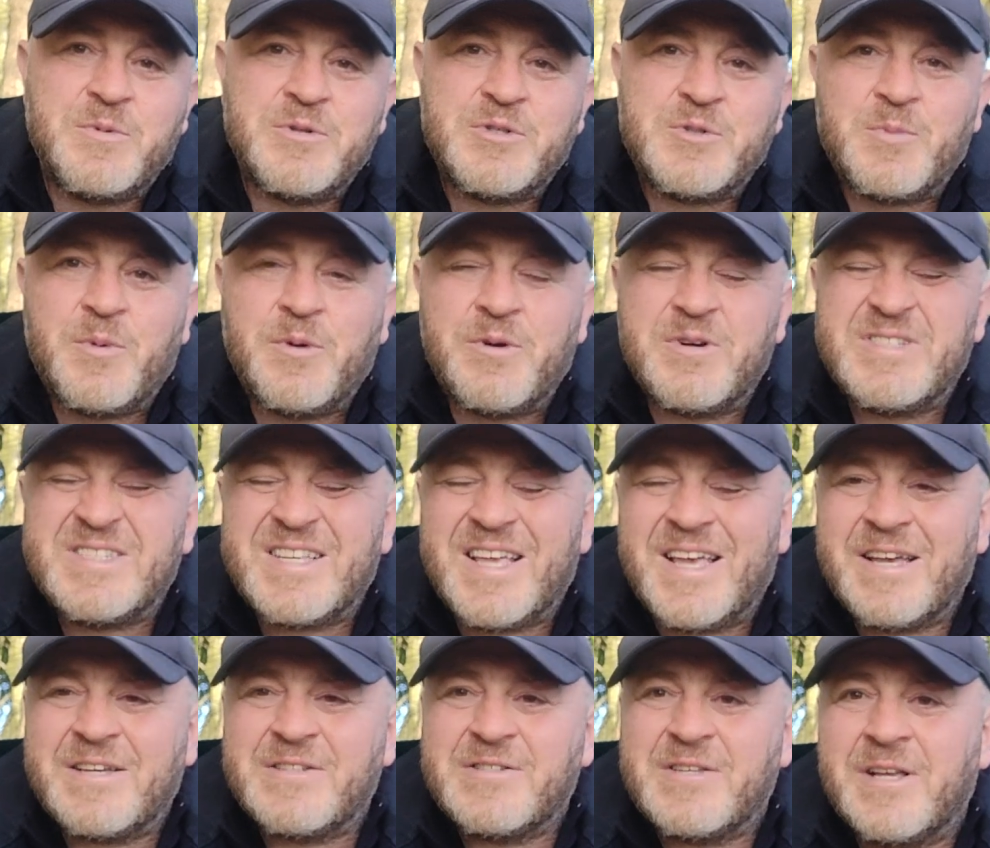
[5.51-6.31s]
Bushbox
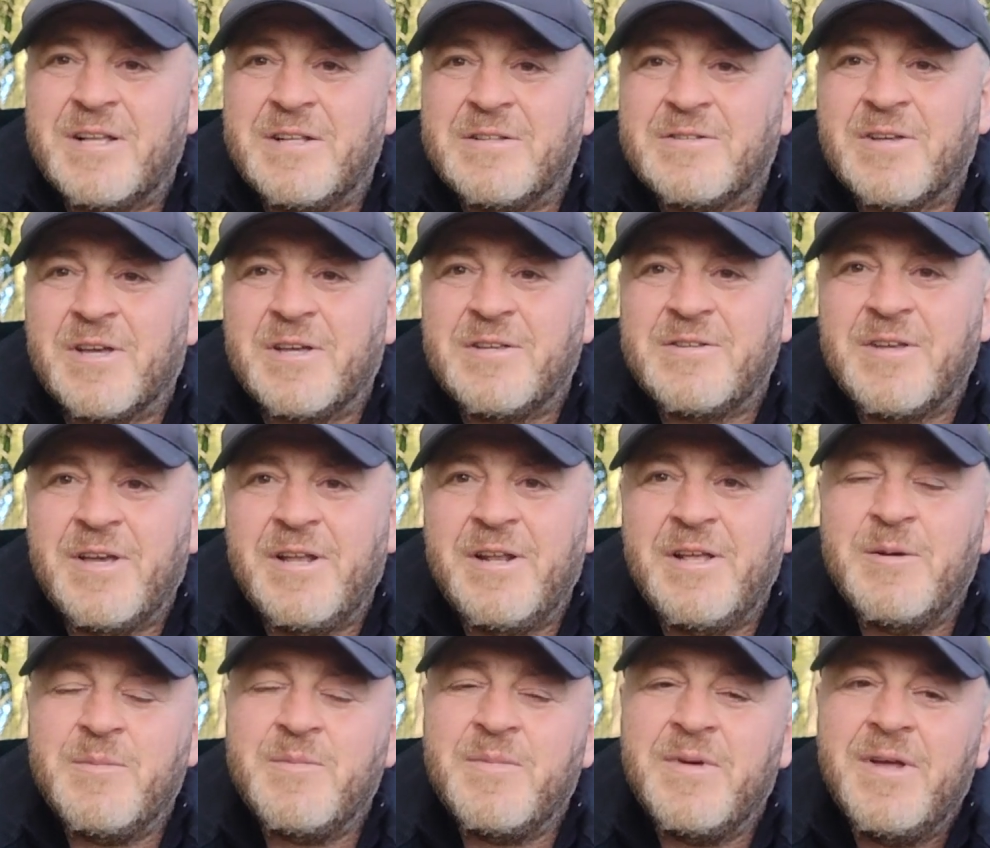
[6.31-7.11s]
XL
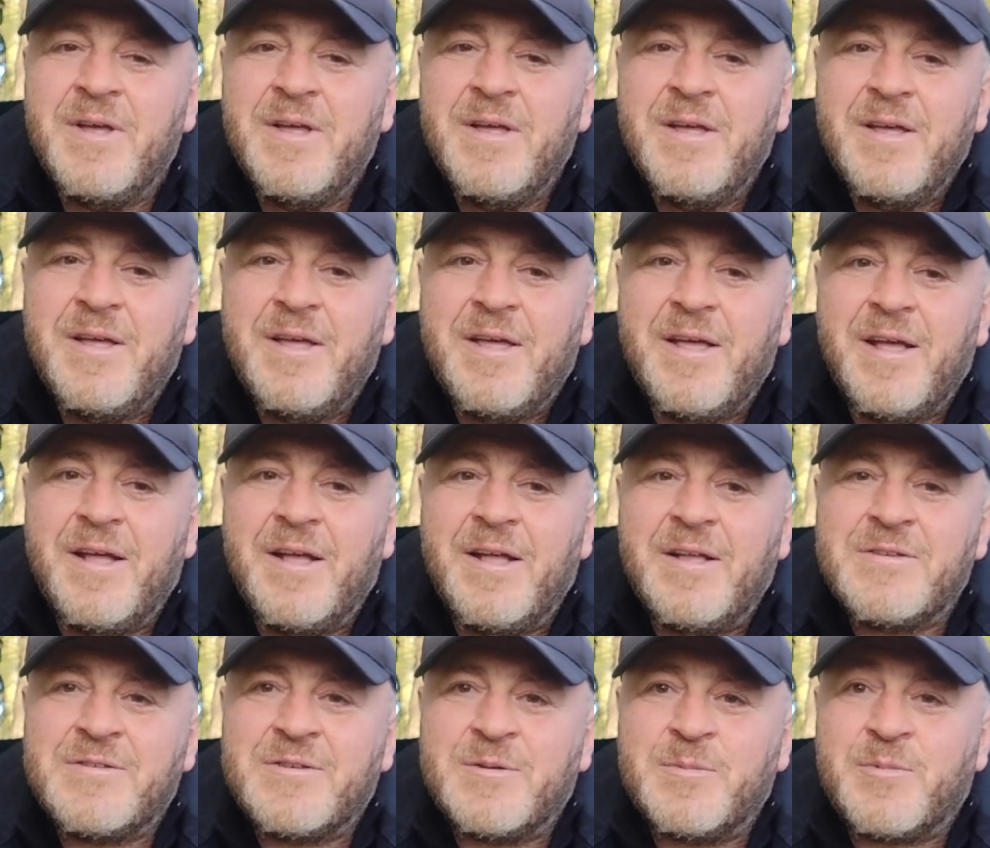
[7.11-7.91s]
Titanium.
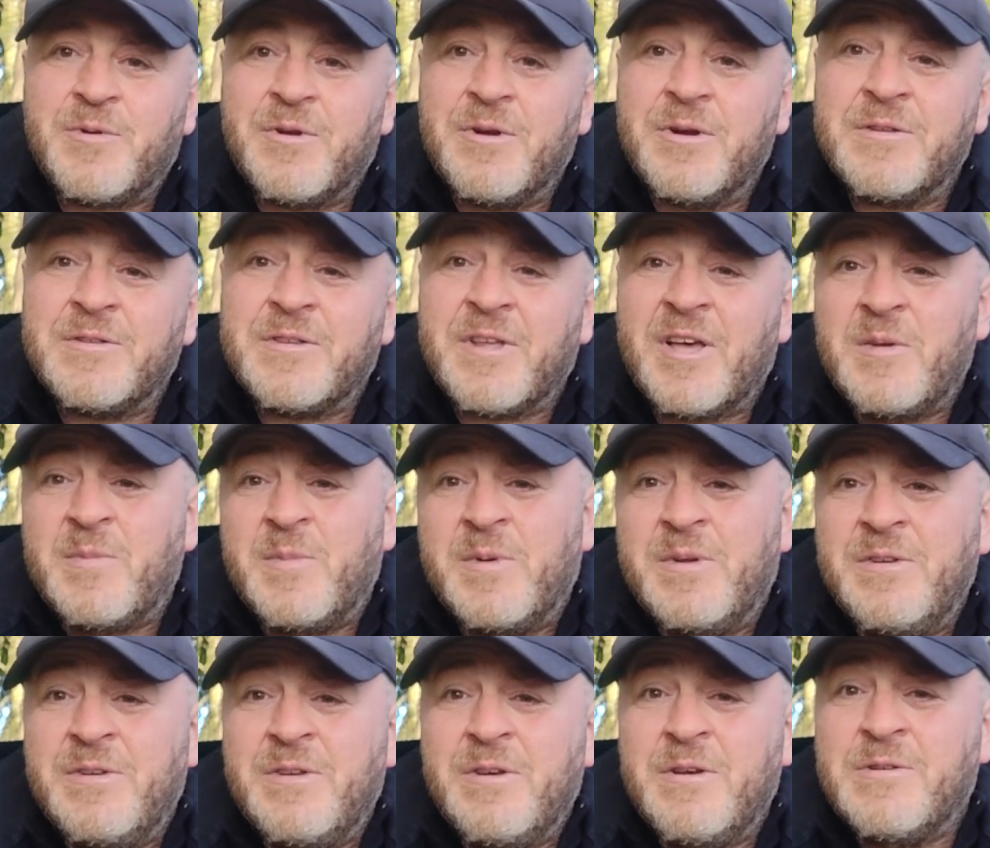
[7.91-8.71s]
It's a product I've
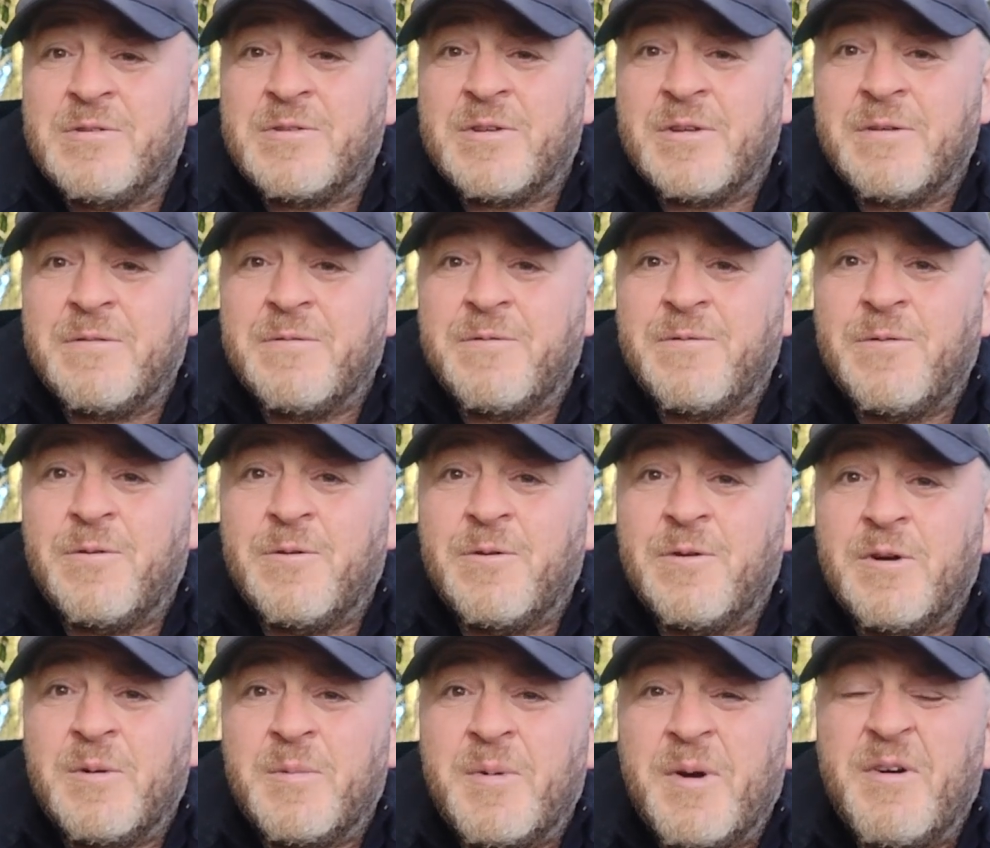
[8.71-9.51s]
been using
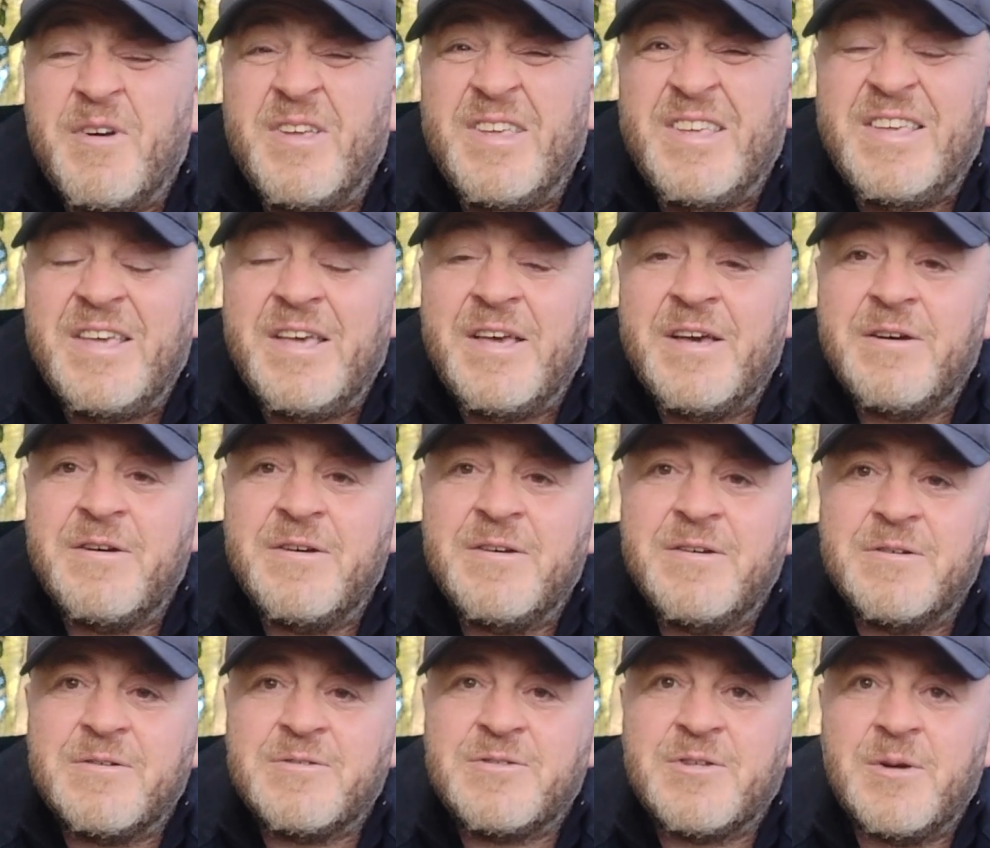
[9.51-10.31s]
for about a year
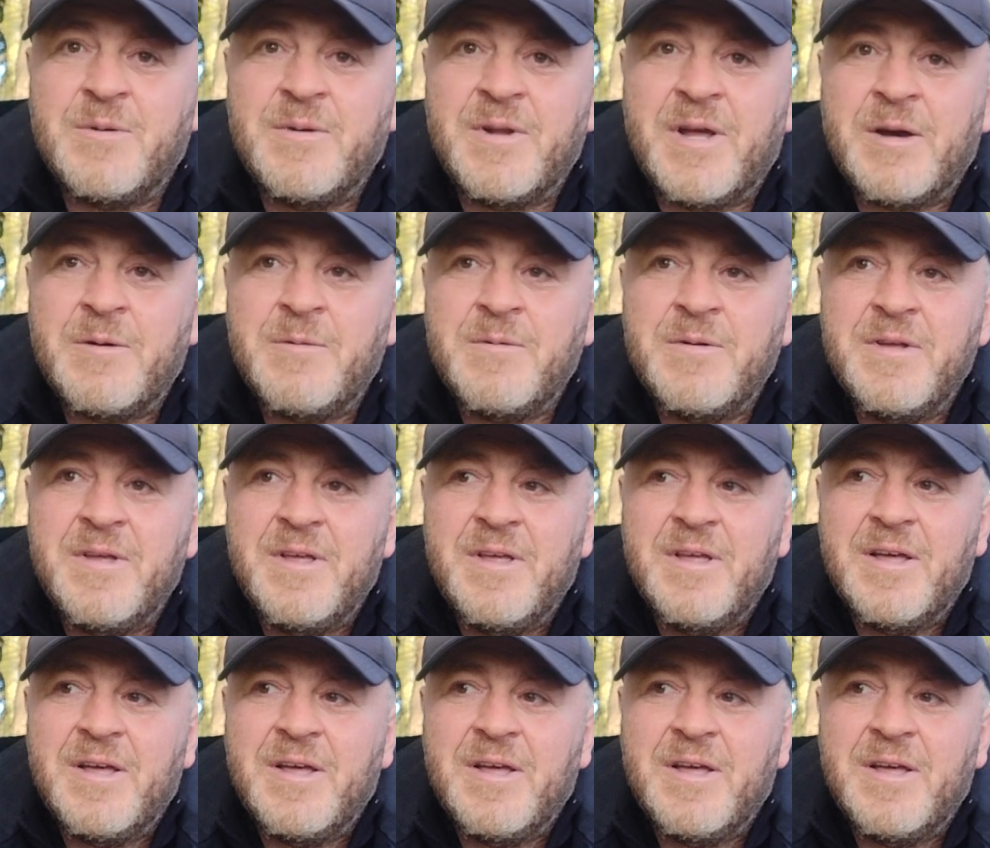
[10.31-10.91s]
or so now.